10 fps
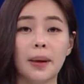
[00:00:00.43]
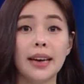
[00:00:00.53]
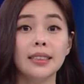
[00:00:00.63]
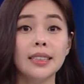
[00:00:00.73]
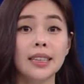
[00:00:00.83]

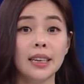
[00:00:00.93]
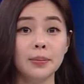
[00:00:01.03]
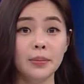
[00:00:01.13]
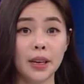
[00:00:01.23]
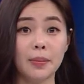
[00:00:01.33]
Bae
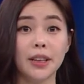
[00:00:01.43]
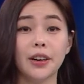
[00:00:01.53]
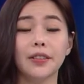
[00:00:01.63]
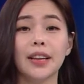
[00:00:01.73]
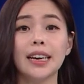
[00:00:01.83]
Eun-sim, the
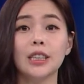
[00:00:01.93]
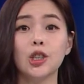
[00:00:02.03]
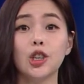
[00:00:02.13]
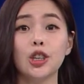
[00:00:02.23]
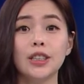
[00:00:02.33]
mother of late
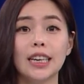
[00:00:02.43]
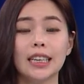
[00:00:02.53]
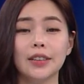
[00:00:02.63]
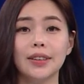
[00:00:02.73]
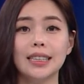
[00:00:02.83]
student
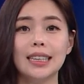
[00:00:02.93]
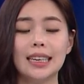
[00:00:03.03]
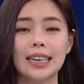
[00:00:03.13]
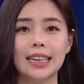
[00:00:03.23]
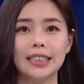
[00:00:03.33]
activist
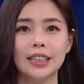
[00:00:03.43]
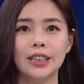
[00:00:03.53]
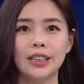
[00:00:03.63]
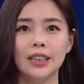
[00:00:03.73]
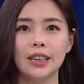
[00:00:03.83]
Lee
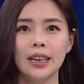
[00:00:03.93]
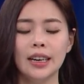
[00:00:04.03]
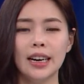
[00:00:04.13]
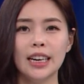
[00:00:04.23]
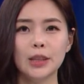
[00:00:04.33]
Han-yeol,
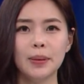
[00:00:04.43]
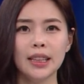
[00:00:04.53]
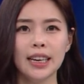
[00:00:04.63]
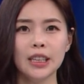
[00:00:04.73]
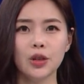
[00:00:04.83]
has been
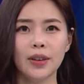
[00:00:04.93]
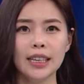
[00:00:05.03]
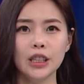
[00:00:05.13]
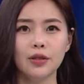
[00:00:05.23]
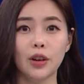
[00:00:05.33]
laid to
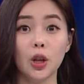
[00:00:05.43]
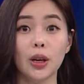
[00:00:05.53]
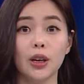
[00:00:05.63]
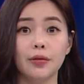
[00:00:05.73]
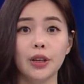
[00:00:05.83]
rest following
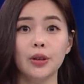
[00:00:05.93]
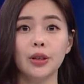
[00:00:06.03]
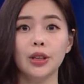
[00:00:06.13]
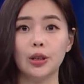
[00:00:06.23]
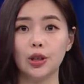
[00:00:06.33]
her
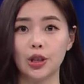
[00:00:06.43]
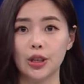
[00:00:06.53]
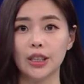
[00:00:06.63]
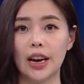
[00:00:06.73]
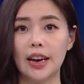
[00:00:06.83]
funeral on
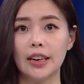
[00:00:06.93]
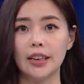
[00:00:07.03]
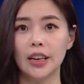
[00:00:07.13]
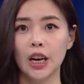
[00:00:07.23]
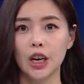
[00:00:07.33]
Tuesday.
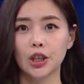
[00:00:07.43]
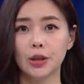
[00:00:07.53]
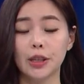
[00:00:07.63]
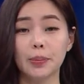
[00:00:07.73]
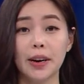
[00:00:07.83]
She
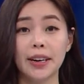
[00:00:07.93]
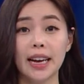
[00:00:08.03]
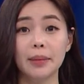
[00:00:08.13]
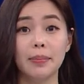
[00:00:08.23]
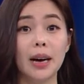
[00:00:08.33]
was buried
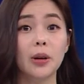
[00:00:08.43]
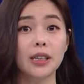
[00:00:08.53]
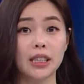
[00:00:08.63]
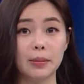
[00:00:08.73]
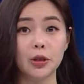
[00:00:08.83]
at Mangwol
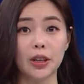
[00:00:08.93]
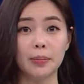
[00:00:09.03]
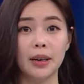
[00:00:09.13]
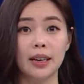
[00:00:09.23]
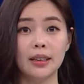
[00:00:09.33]
Cemetery
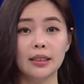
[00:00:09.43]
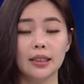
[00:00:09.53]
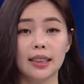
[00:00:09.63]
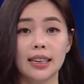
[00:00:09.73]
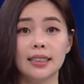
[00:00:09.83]
Park,
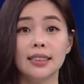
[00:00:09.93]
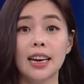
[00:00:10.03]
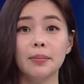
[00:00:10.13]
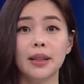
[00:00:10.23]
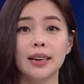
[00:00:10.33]
the
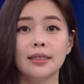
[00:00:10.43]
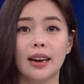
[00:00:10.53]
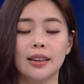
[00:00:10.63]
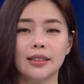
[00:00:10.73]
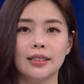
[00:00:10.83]
same place
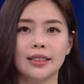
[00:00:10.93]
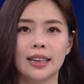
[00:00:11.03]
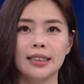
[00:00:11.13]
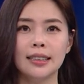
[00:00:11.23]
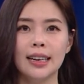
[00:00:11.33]
as her
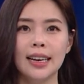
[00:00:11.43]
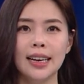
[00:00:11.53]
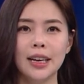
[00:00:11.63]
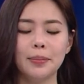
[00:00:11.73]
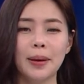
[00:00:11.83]
son.
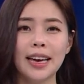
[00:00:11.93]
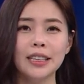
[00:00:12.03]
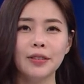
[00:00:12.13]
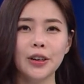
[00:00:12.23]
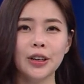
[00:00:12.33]
Bae
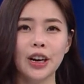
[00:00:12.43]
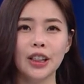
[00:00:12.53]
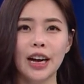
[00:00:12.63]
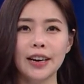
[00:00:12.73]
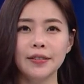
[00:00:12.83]
devoted her
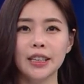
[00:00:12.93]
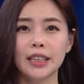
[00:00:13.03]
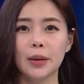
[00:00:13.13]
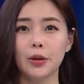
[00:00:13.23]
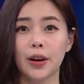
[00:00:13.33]
life to the
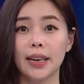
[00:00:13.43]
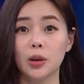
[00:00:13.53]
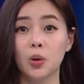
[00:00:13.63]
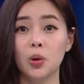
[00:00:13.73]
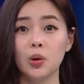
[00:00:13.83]
democratic
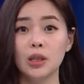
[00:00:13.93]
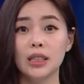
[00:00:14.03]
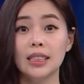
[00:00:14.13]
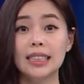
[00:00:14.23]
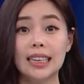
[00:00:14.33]
cause
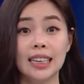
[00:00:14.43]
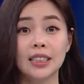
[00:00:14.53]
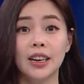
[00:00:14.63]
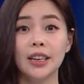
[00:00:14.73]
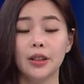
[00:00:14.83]
since he
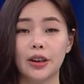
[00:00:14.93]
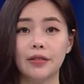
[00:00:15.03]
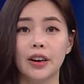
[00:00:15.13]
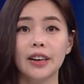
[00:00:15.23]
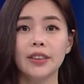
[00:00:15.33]
died
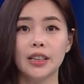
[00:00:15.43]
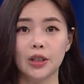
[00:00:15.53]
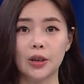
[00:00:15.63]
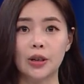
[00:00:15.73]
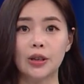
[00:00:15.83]
thirty-five years ago.